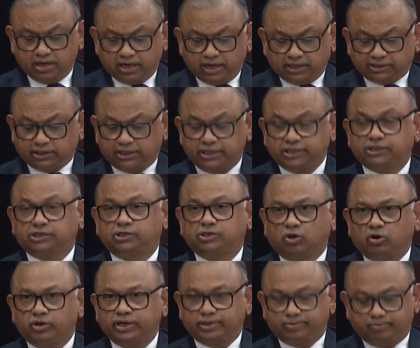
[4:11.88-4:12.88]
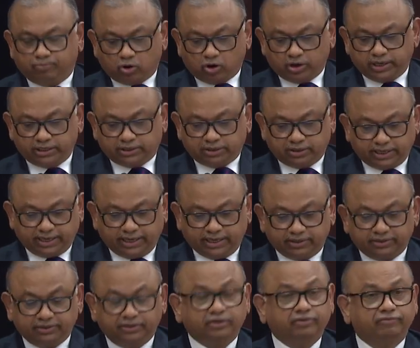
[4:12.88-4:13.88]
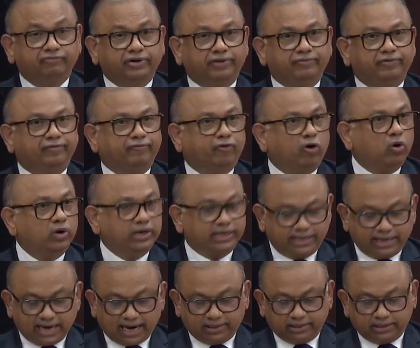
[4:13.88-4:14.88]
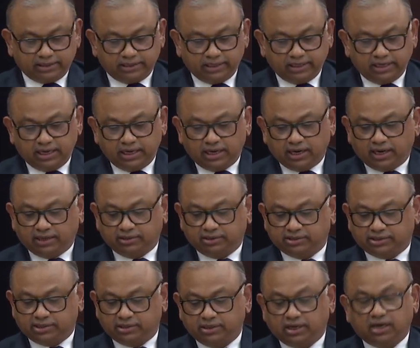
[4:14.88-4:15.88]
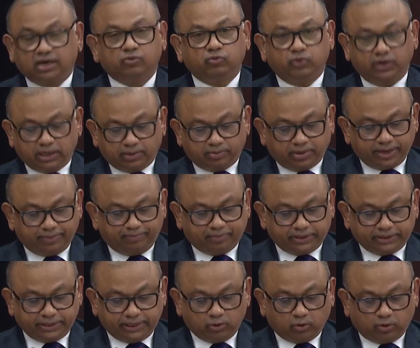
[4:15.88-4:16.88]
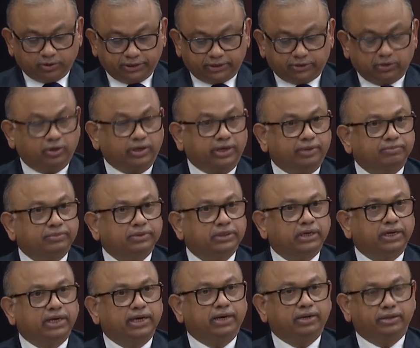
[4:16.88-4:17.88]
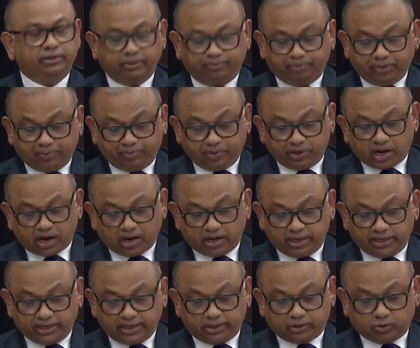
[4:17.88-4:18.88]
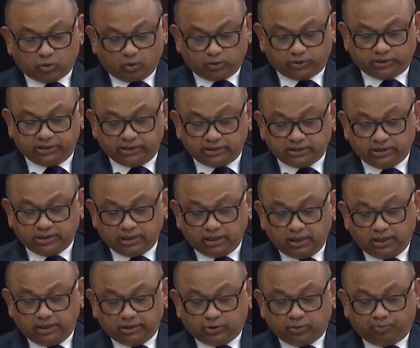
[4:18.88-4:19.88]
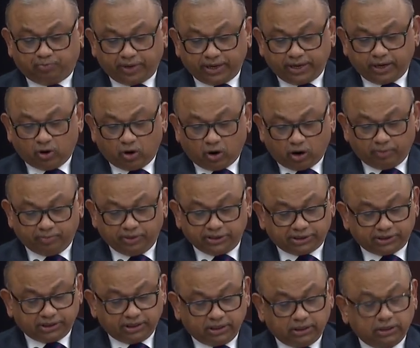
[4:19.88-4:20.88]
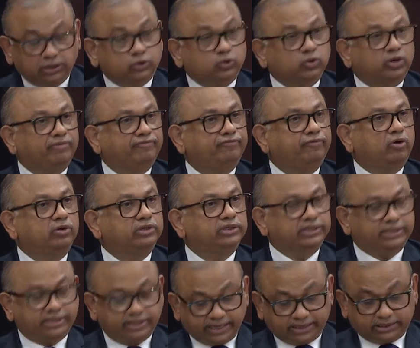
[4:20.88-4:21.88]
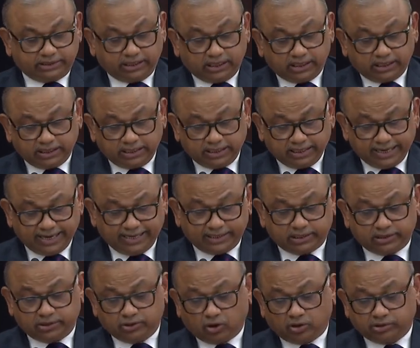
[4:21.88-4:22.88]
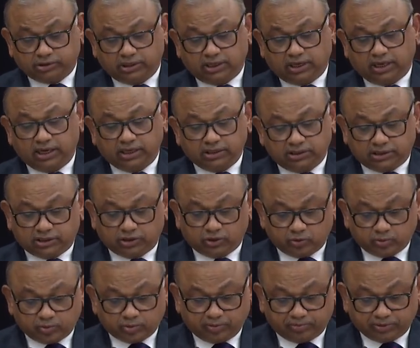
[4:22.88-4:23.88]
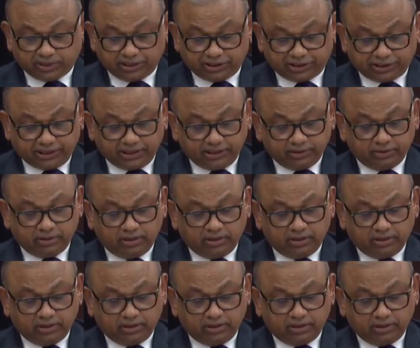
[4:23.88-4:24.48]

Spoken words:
it's a historic morning today when we've all gathered at the Sardar Vallabhbhai Patel Auditorium in the BPR&D headquarters to pay homage to our founder director, late Dr. Anand Swarup Gupta ji,